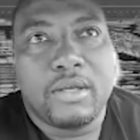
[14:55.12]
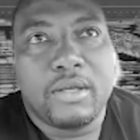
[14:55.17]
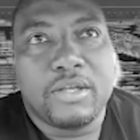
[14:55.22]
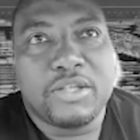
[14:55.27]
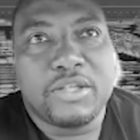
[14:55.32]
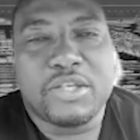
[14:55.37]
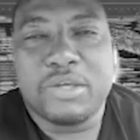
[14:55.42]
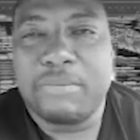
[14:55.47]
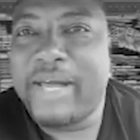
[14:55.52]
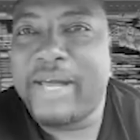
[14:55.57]

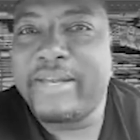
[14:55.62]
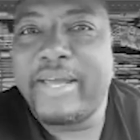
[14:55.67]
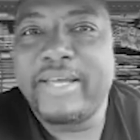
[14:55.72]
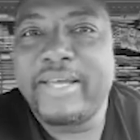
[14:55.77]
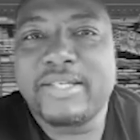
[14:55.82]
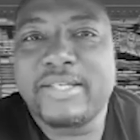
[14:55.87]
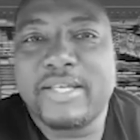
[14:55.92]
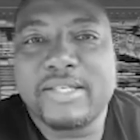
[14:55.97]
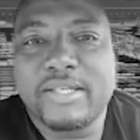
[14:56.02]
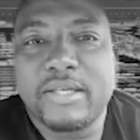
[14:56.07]
to my
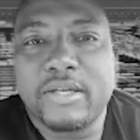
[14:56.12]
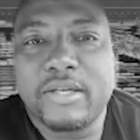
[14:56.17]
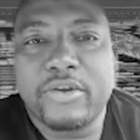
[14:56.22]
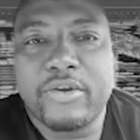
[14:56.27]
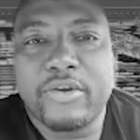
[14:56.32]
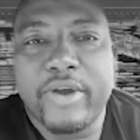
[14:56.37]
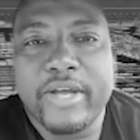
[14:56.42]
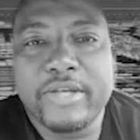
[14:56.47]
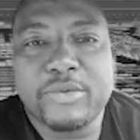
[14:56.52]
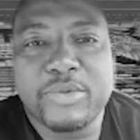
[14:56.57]
days as an
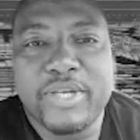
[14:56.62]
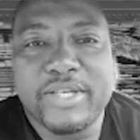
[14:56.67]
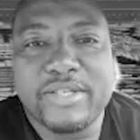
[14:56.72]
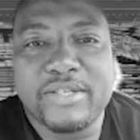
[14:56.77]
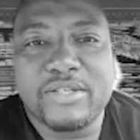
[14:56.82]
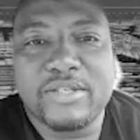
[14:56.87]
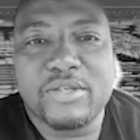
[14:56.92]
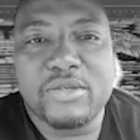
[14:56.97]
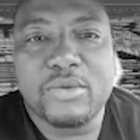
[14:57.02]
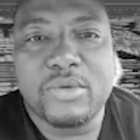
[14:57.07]
undergraduate, as
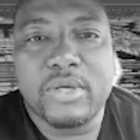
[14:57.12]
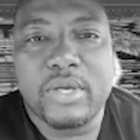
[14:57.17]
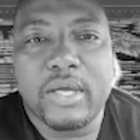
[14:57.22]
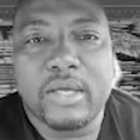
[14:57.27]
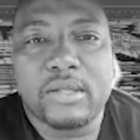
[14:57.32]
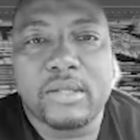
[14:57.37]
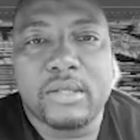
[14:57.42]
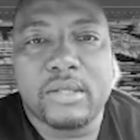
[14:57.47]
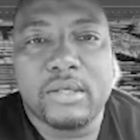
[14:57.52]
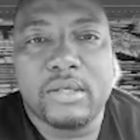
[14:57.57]
a student
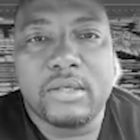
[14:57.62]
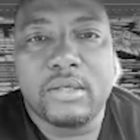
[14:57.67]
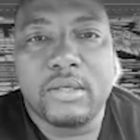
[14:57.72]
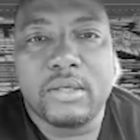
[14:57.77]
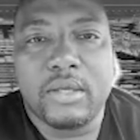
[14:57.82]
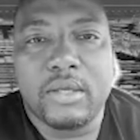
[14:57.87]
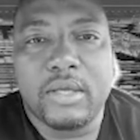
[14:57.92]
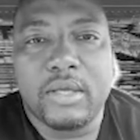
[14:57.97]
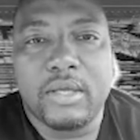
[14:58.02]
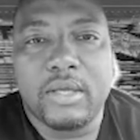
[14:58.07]
athlete,
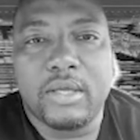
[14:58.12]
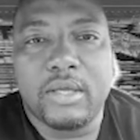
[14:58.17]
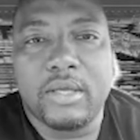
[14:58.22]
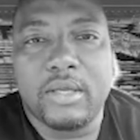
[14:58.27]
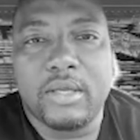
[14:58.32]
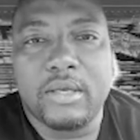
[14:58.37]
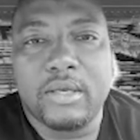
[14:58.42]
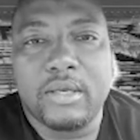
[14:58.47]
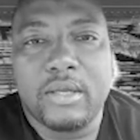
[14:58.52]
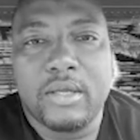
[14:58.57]

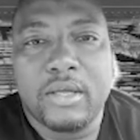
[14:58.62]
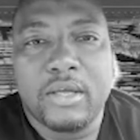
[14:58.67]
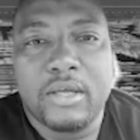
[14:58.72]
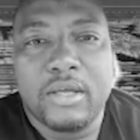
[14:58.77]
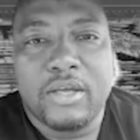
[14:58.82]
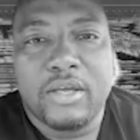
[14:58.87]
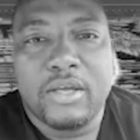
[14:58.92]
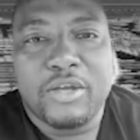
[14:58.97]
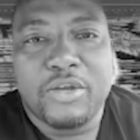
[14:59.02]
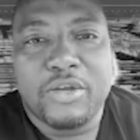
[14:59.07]
and,
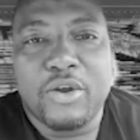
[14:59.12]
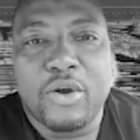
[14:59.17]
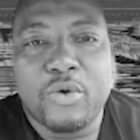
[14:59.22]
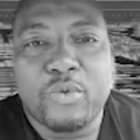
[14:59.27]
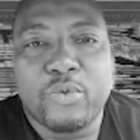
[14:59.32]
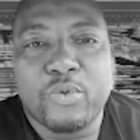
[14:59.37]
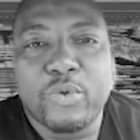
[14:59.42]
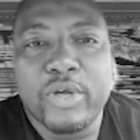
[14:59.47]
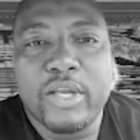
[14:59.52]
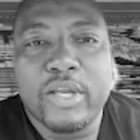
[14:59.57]
you know,
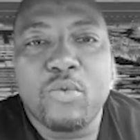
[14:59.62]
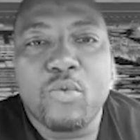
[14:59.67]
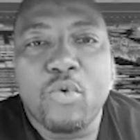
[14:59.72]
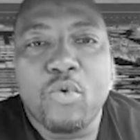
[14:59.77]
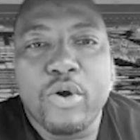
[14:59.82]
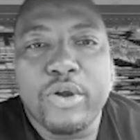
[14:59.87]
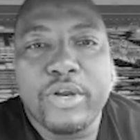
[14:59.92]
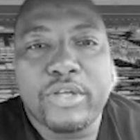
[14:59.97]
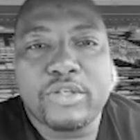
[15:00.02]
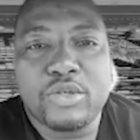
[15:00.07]
really
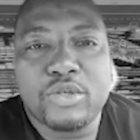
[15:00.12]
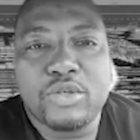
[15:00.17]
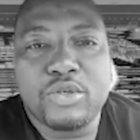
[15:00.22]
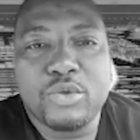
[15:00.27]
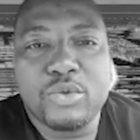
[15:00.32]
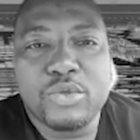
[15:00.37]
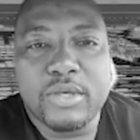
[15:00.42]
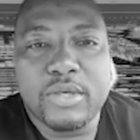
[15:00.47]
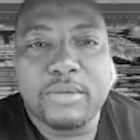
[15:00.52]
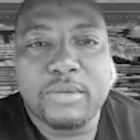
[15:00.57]
wanting to
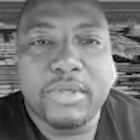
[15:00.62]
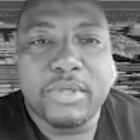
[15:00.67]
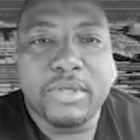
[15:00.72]
do something